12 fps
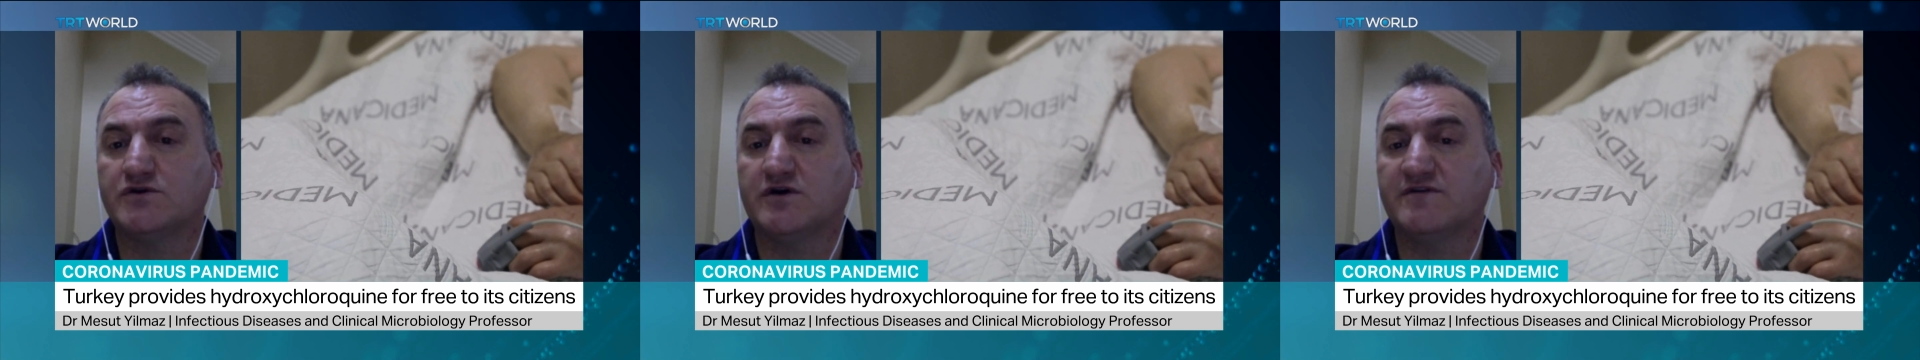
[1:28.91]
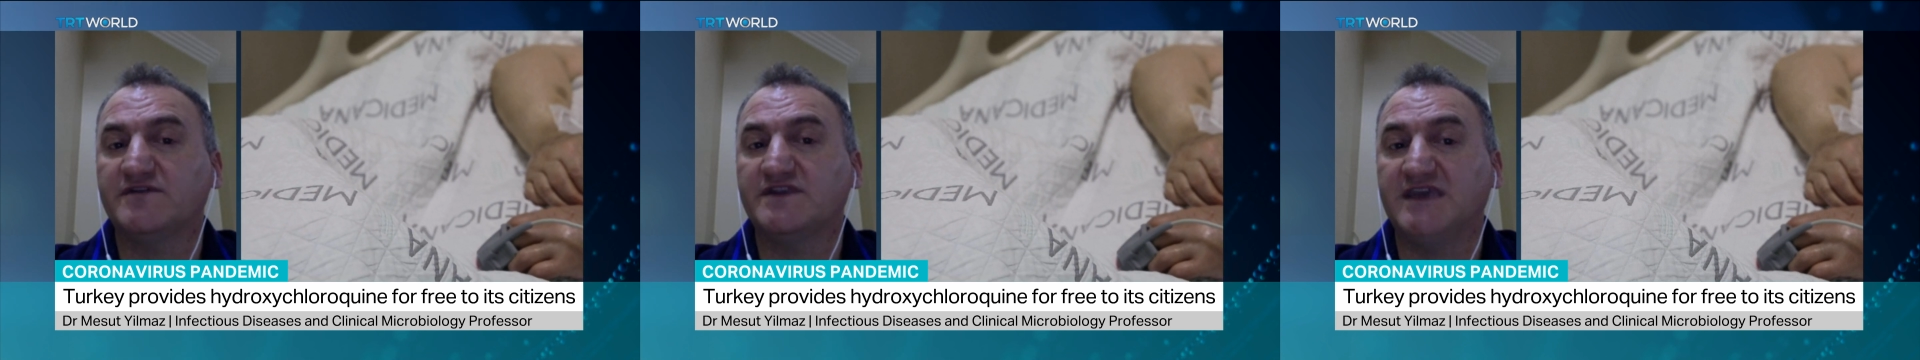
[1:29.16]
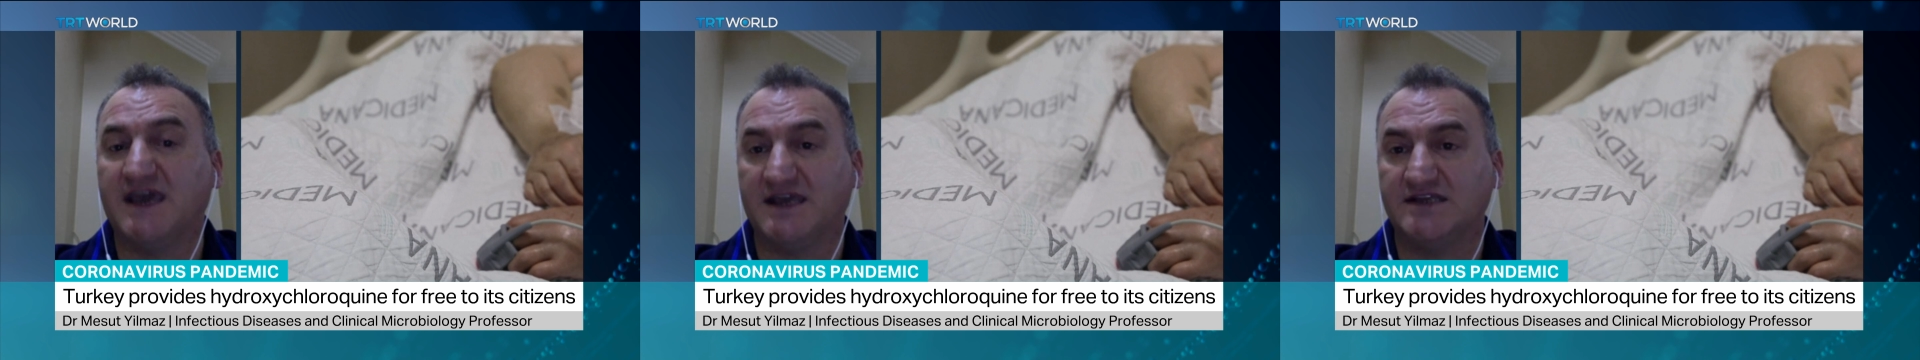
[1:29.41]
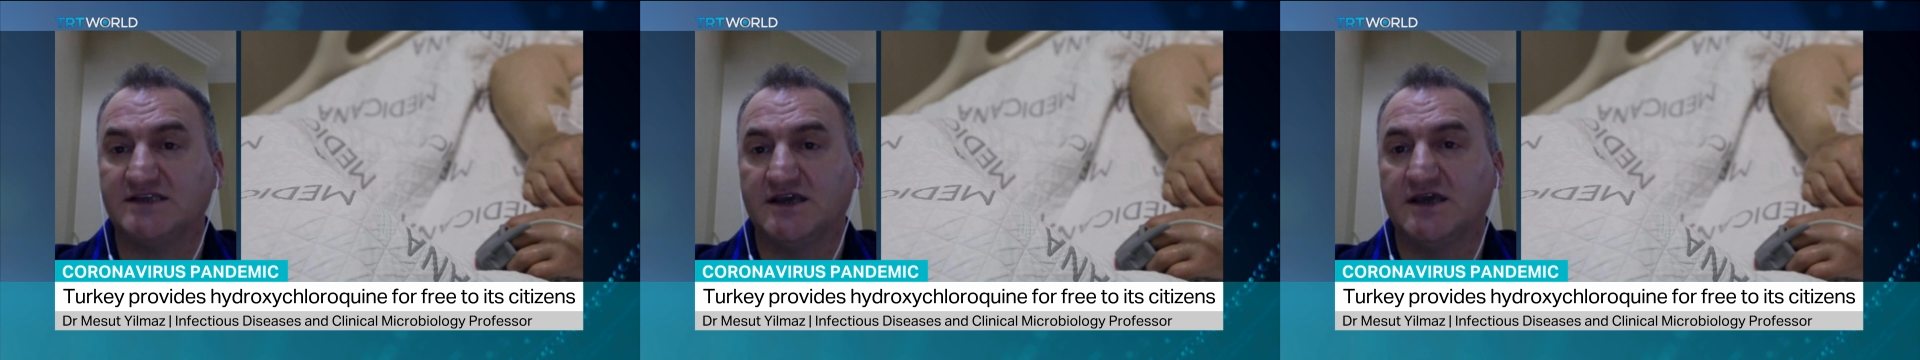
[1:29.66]
COVID
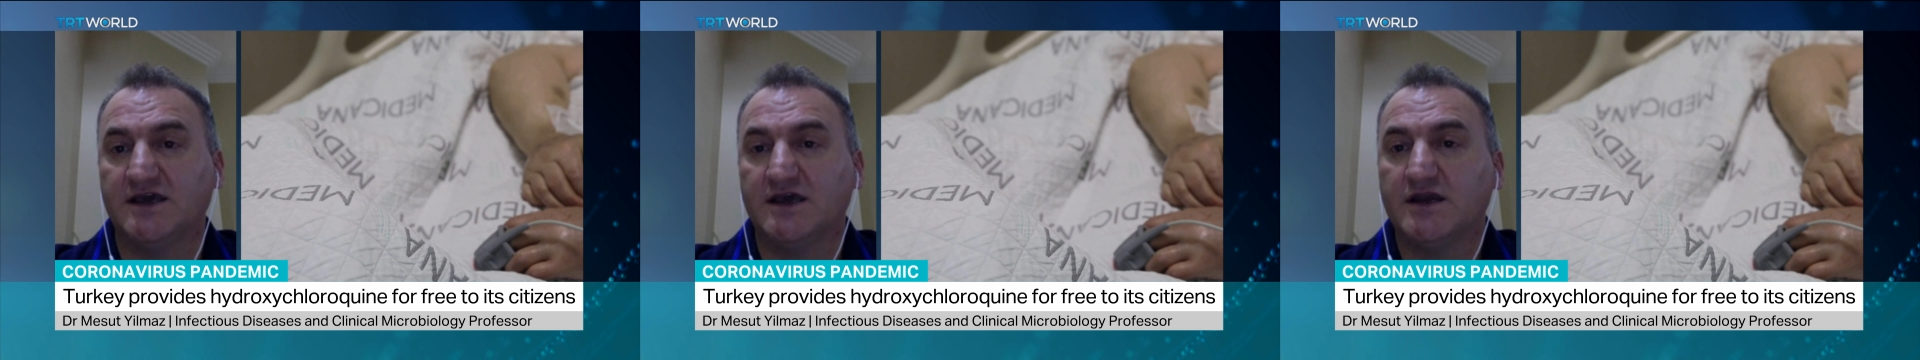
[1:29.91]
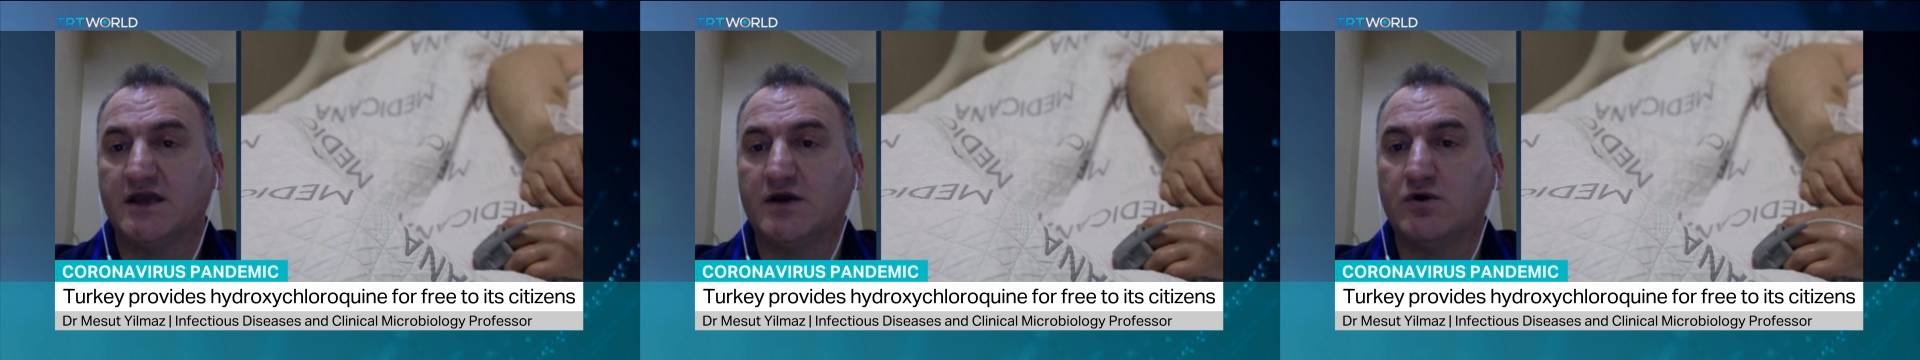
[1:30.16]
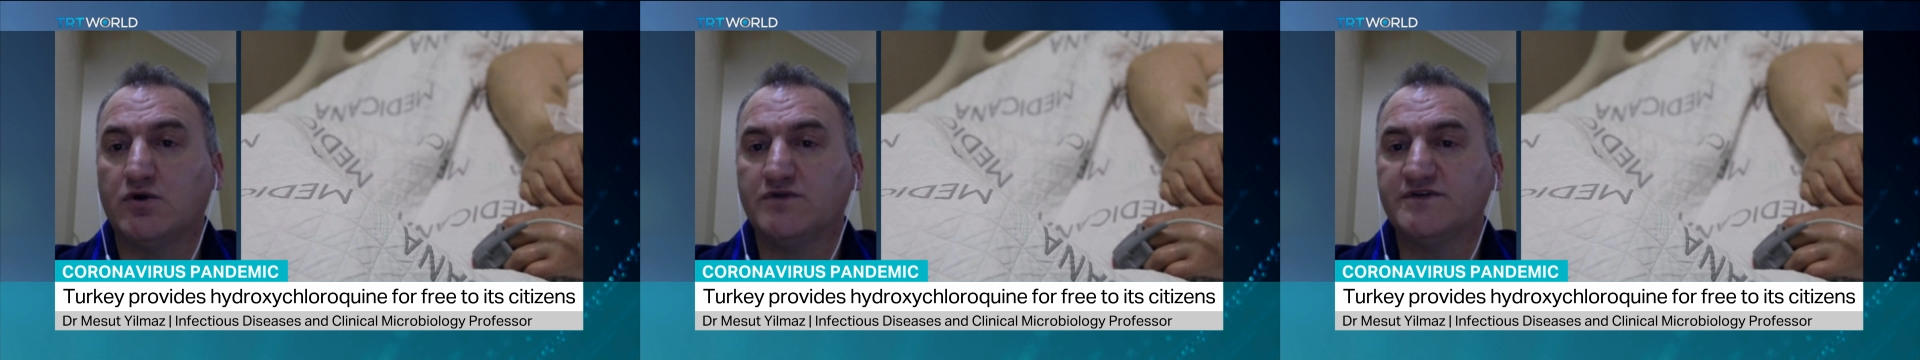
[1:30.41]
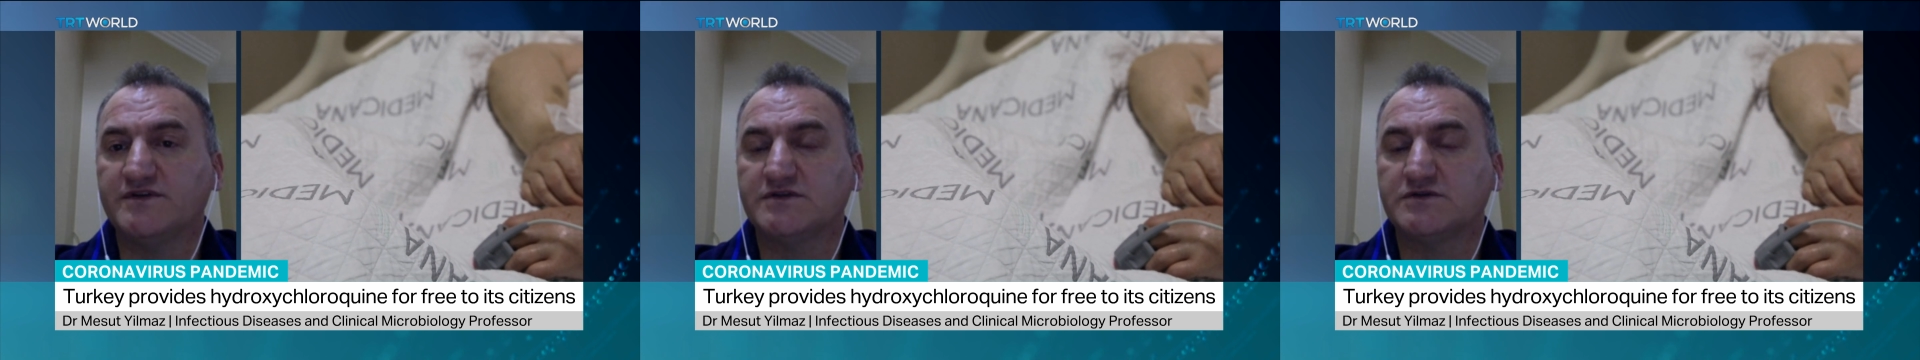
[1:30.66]
yet. Now,
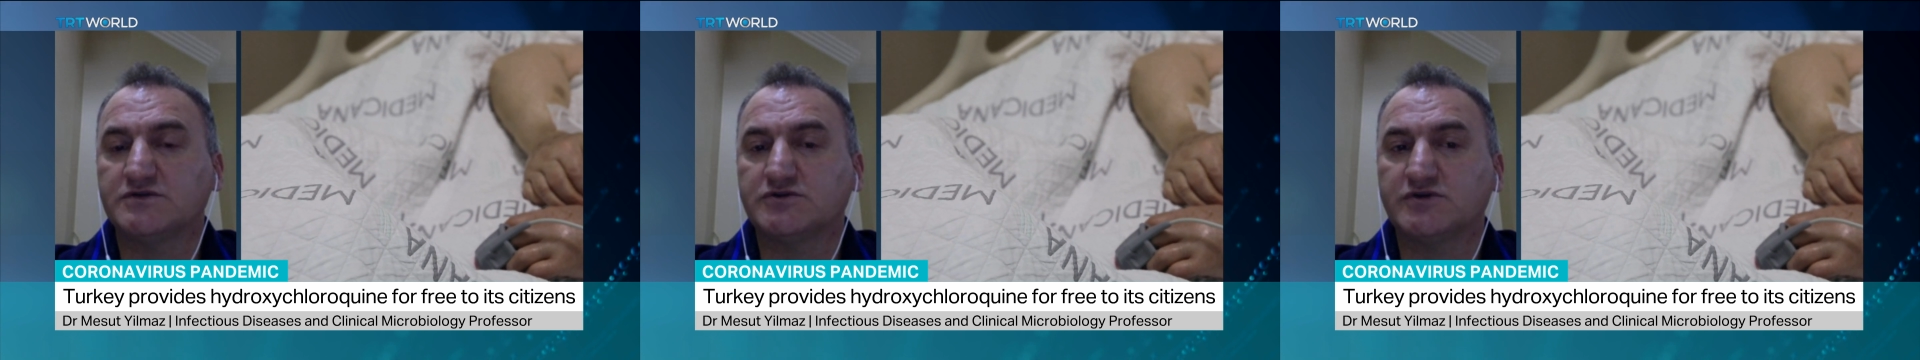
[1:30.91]
all the